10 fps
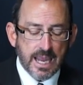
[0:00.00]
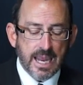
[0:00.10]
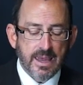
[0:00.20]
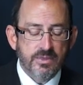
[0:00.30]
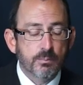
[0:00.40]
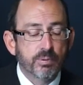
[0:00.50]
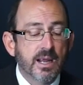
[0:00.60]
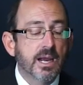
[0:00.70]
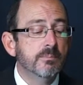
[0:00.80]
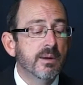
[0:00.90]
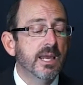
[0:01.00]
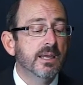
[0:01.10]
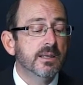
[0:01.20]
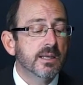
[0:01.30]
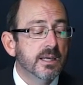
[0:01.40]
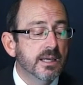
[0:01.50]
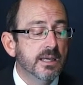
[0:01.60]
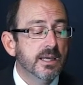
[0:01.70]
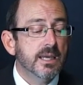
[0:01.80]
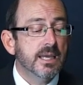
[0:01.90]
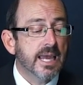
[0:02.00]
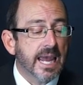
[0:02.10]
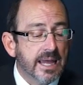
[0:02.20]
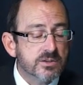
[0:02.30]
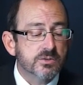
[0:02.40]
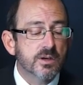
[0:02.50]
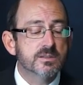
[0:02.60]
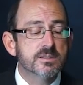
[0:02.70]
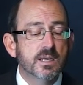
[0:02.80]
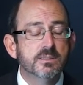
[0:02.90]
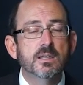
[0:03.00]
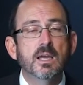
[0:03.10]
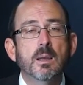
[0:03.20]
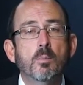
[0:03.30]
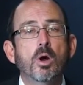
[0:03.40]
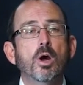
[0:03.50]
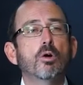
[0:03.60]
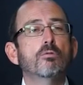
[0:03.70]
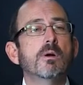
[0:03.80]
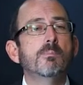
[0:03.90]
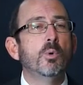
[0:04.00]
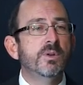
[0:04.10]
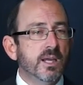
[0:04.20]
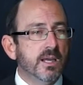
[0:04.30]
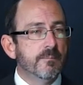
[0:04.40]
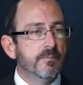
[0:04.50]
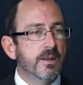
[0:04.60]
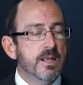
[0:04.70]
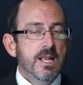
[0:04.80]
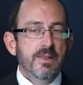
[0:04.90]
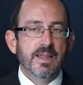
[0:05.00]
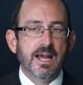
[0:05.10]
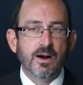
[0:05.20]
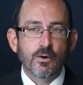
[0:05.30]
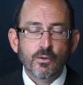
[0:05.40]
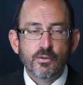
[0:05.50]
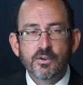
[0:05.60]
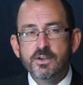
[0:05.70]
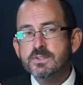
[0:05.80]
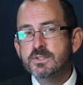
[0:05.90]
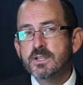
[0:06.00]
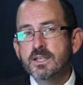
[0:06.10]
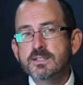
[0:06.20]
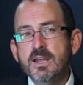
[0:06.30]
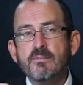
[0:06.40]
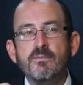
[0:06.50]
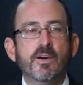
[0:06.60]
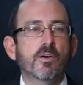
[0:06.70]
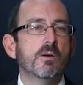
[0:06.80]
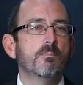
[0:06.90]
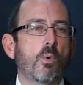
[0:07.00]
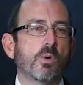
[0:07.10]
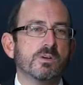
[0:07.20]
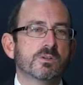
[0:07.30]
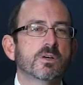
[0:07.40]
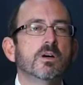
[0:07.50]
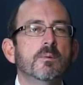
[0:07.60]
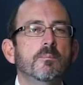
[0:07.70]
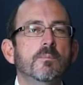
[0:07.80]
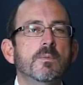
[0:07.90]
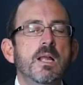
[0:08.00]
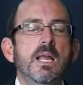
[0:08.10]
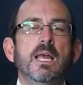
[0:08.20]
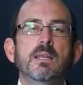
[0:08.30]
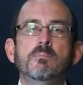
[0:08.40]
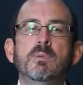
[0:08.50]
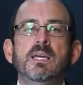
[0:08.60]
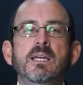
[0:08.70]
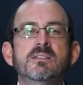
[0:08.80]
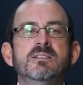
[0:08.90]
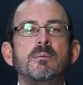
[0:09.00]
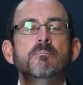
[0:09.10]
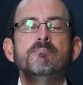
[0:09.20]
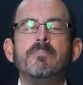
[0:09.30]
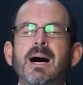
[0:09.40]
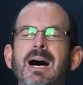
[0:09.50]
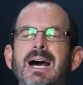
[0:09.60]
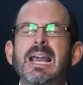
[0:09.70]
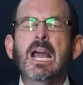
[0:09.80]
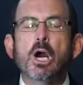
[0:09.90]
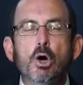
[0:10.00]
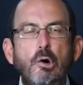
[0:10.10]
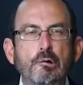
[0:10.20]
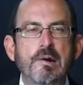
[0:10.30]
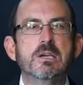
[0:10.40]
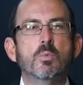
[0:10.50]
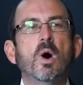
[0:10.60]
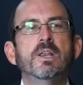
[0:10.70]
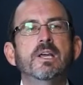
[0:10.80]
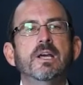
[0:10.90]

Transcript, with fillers: And the blind man, he, he answered and said to him, Rabboni. Now, this is a very important term. It means my great one.